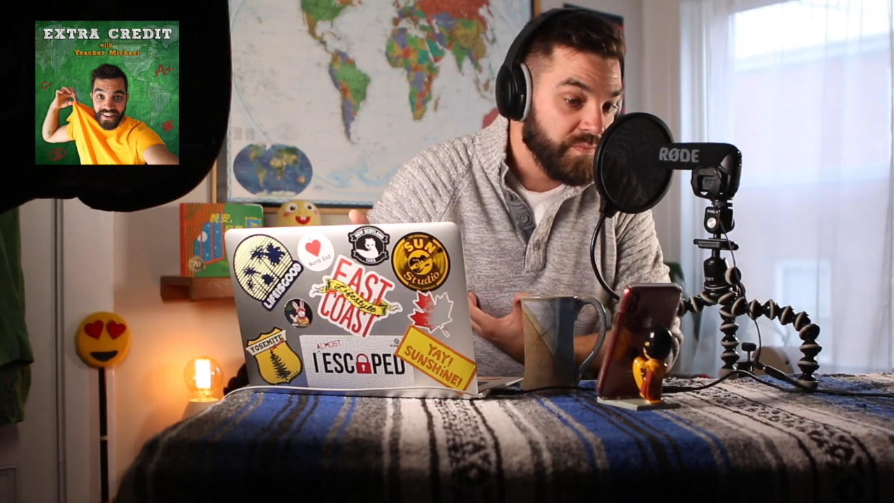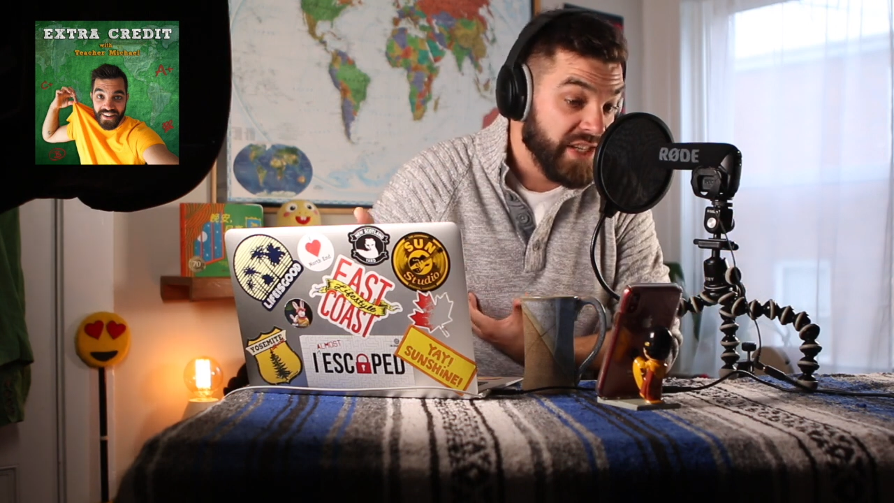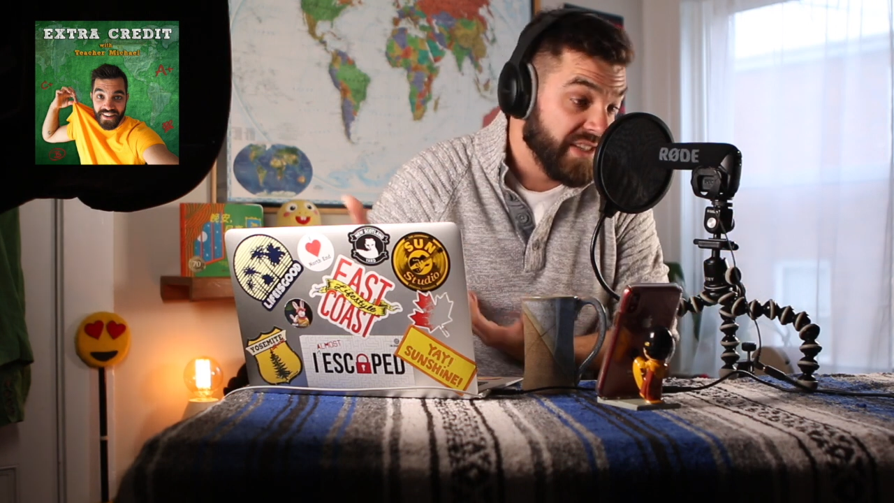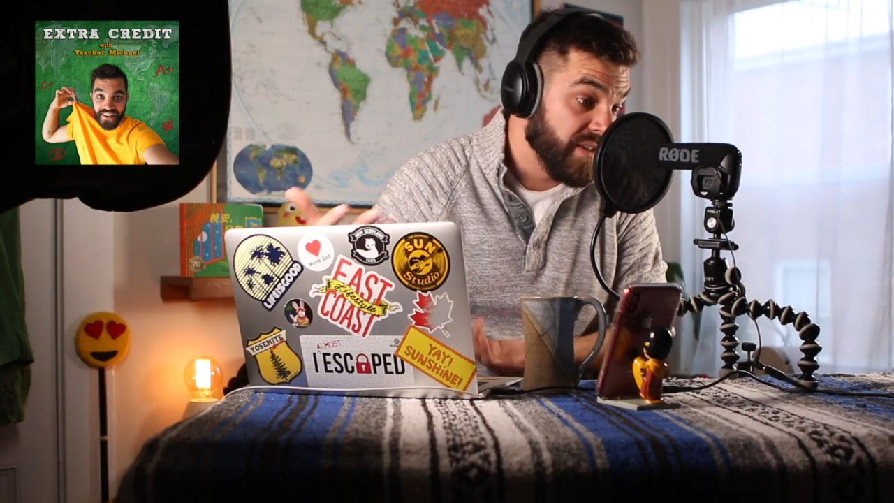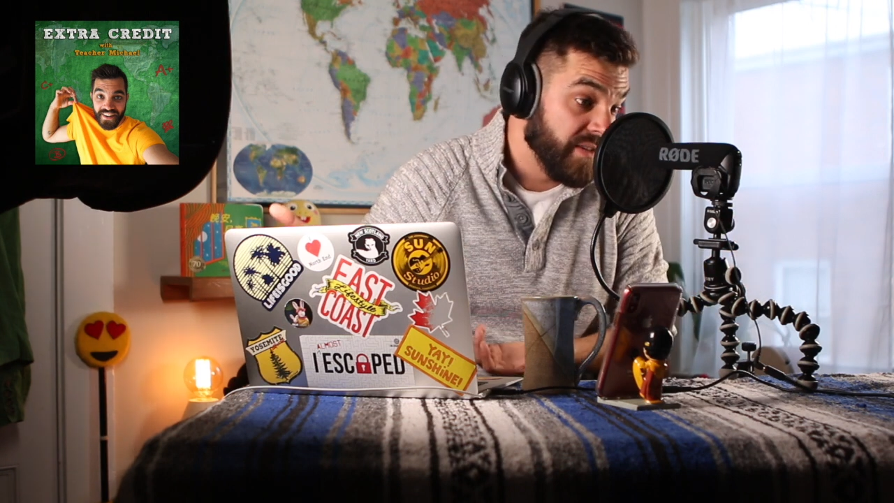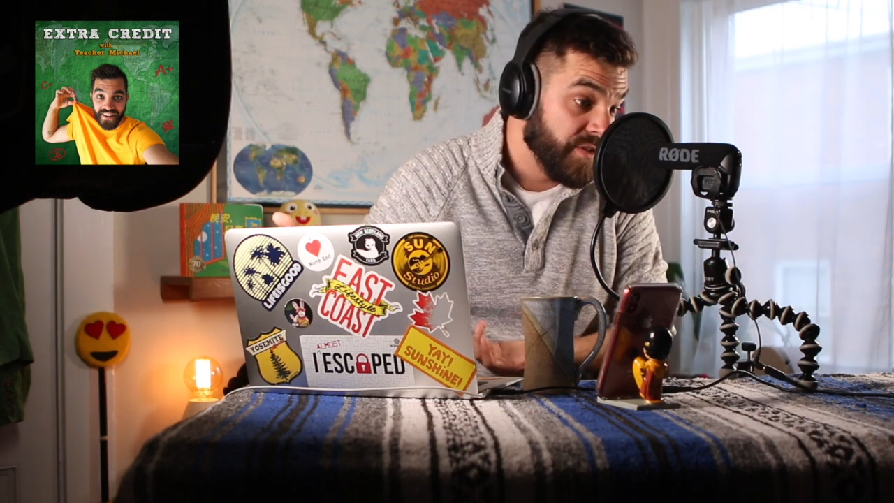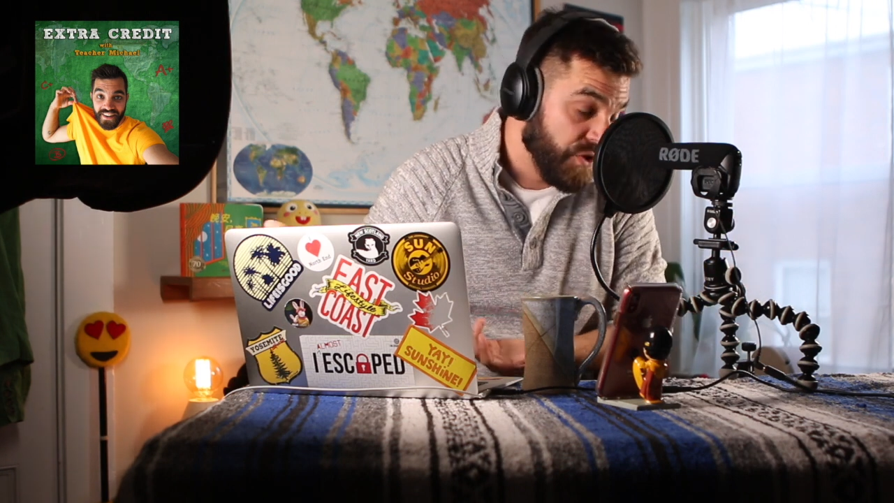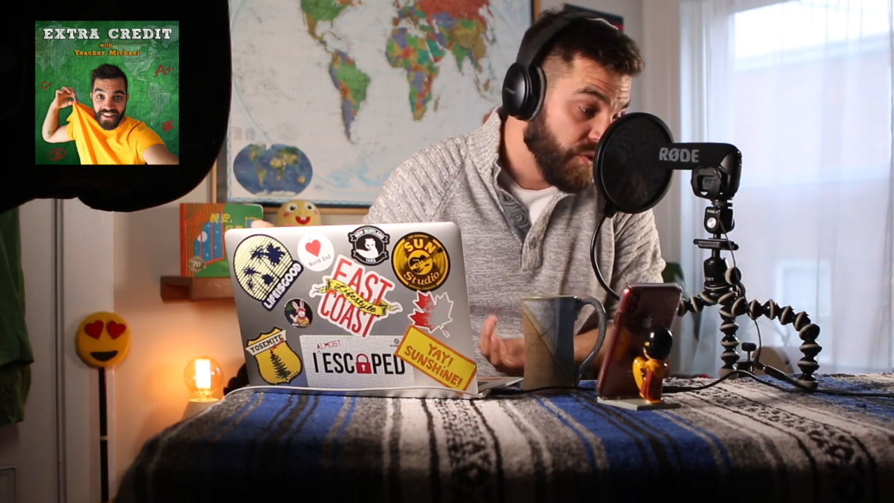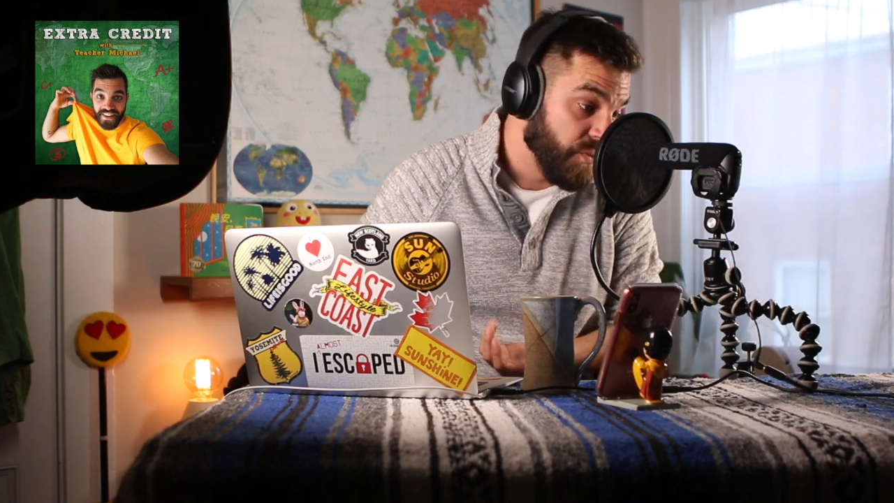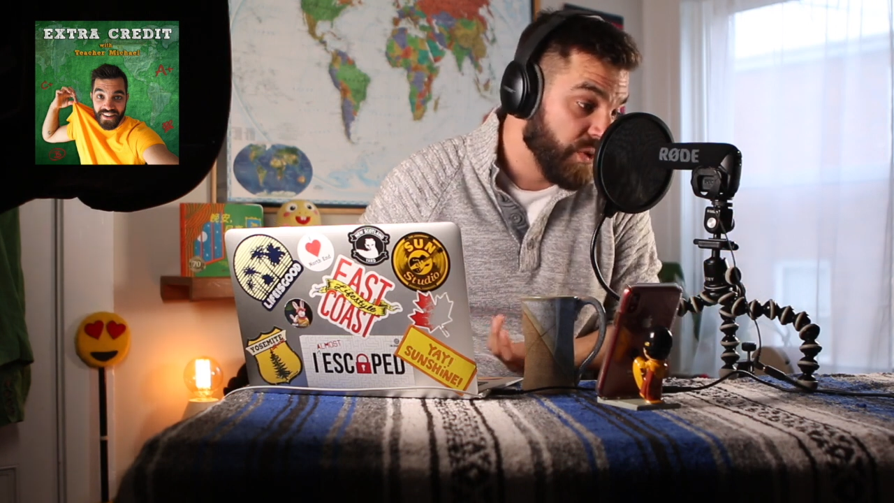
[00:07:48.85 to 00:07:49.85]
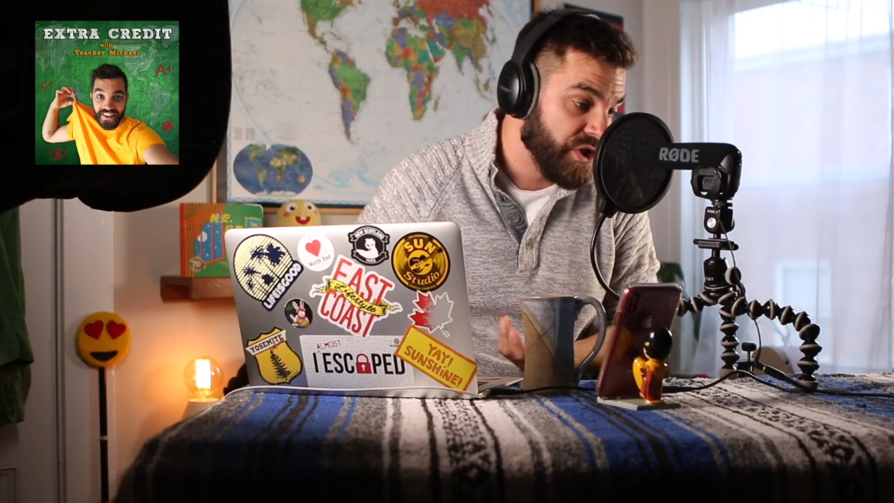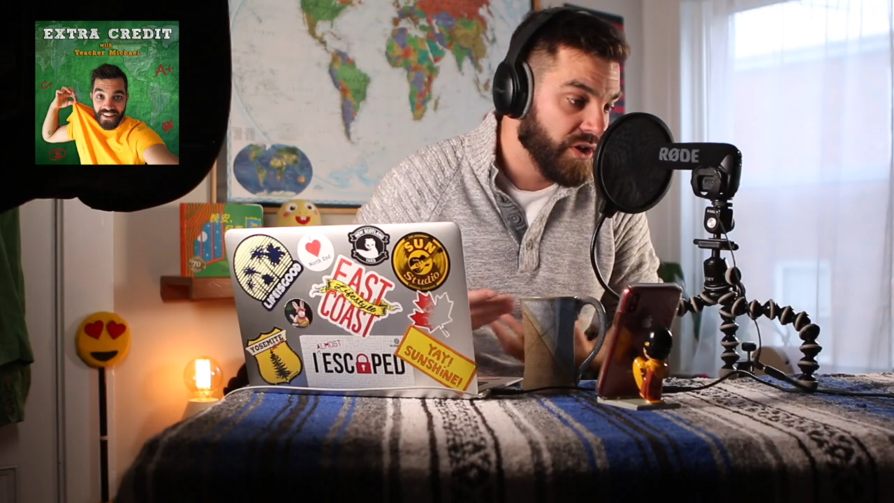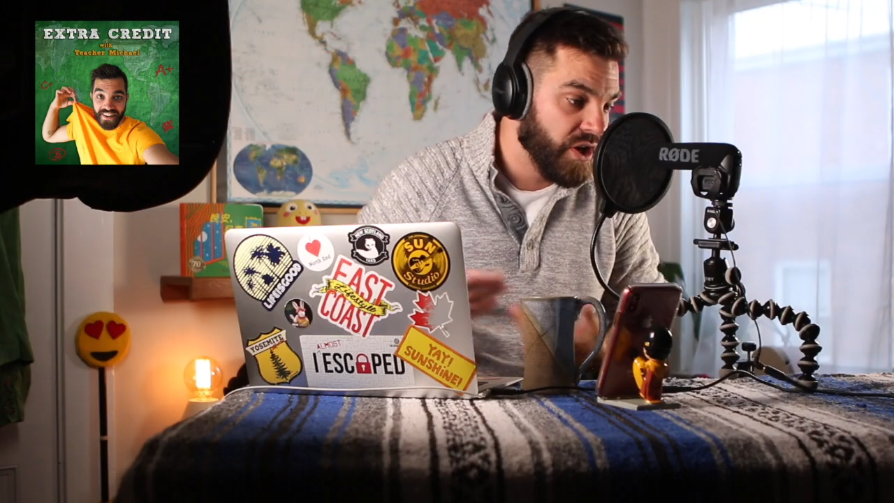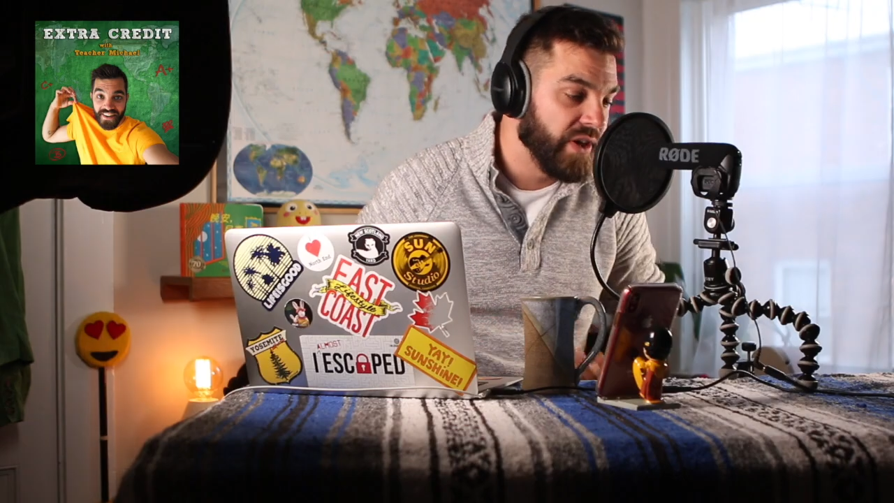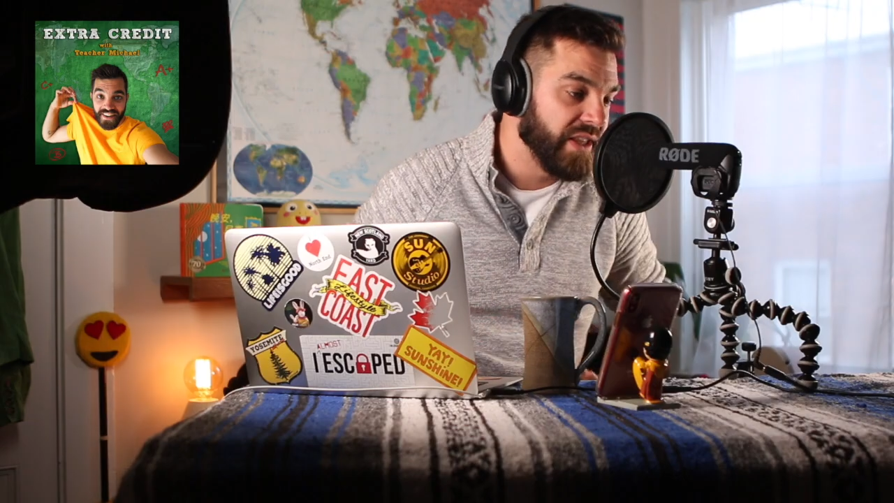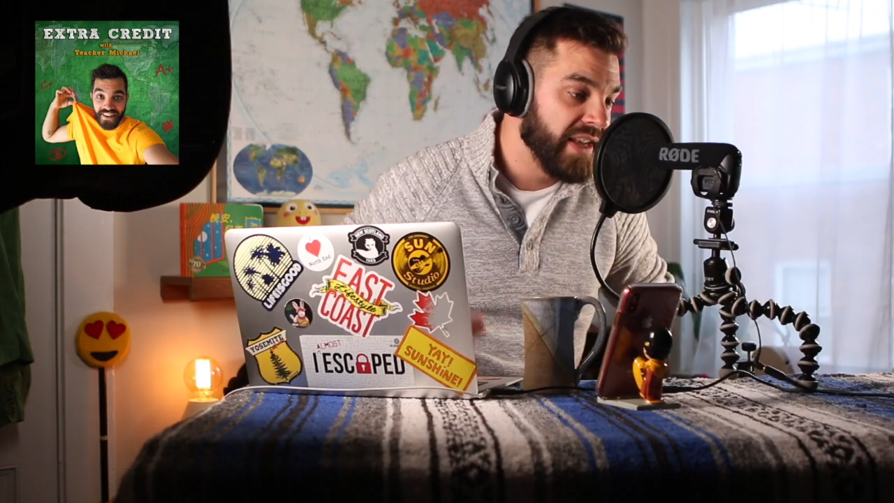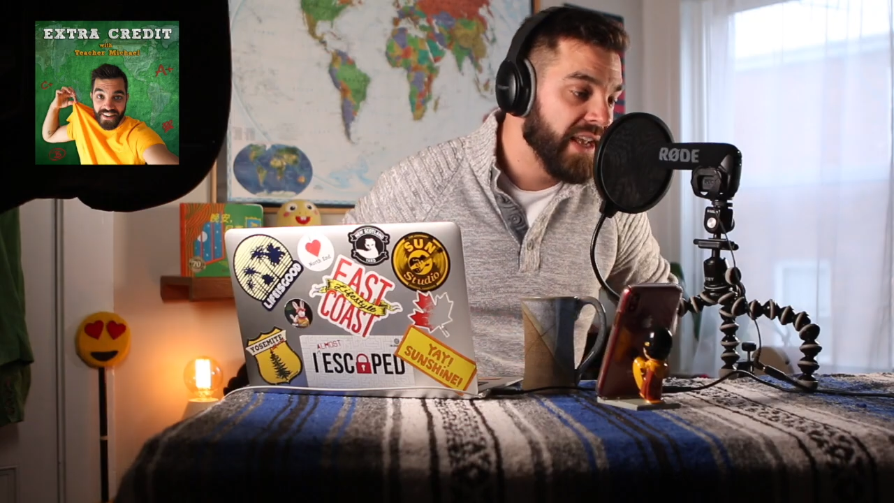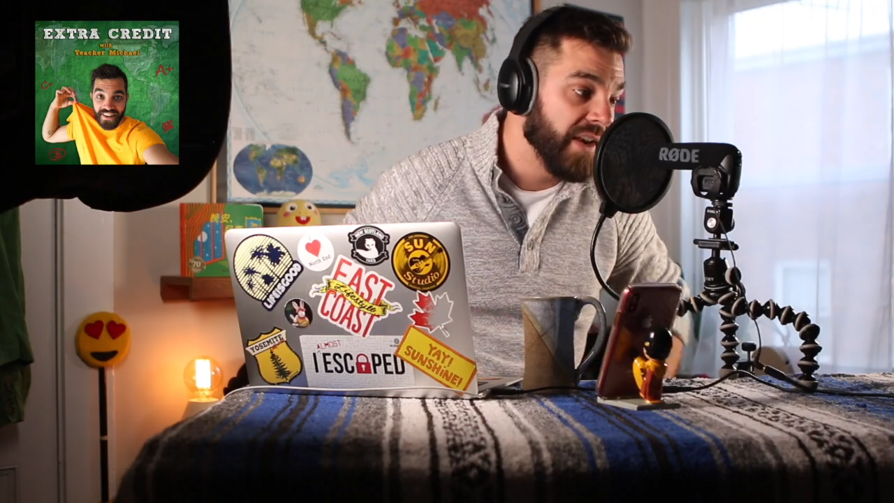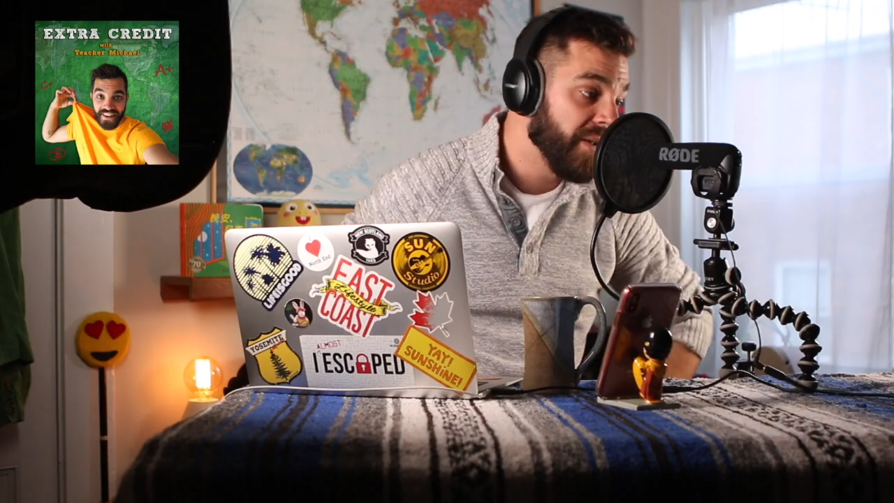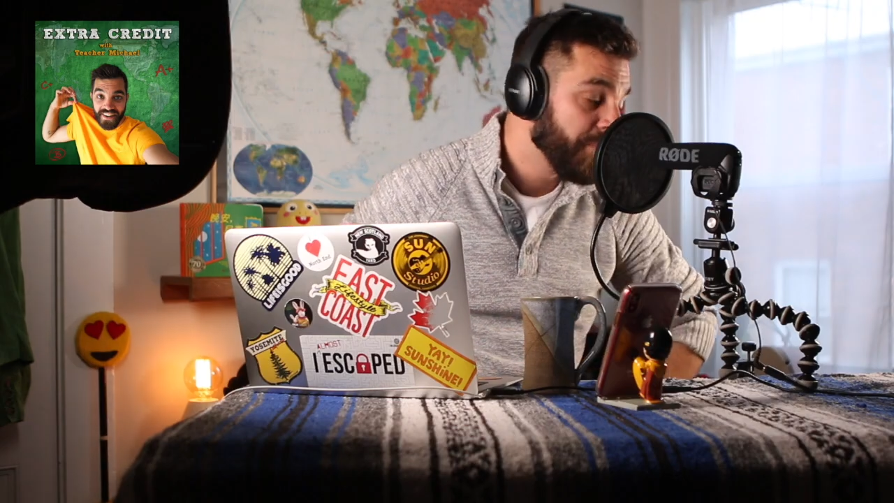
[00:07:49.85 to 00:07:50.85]
season two, which you're currently
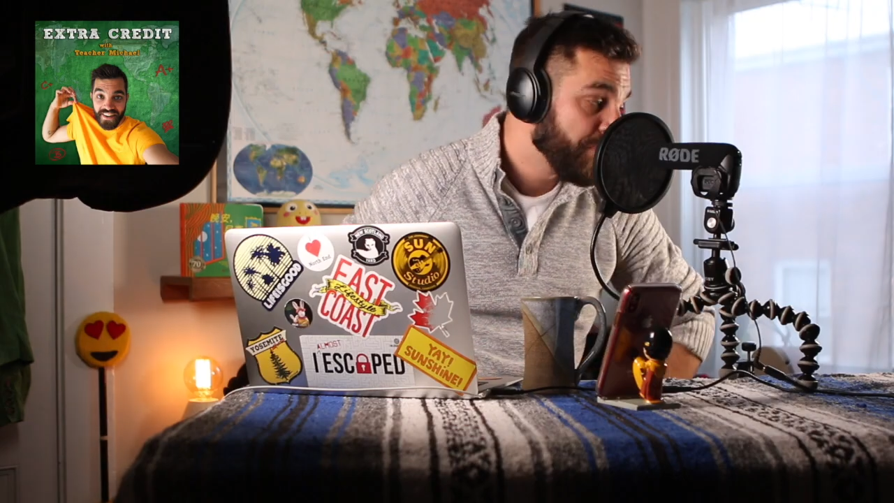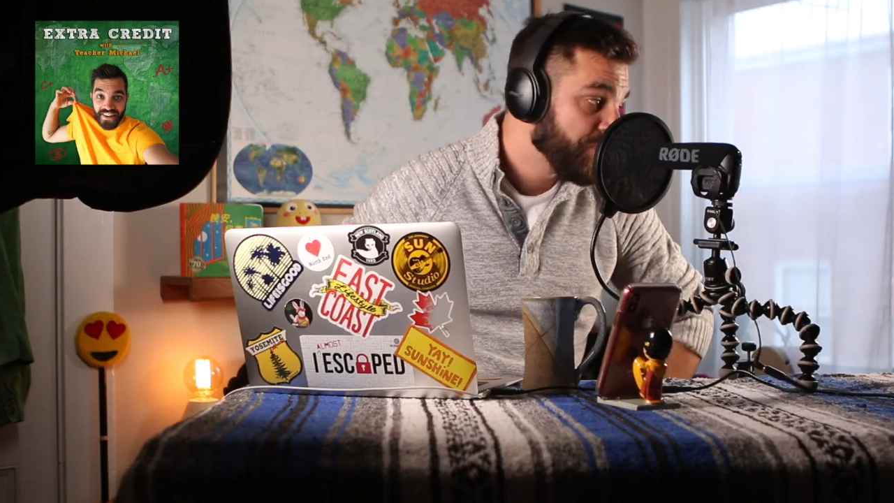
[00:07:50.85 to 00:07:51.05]
in.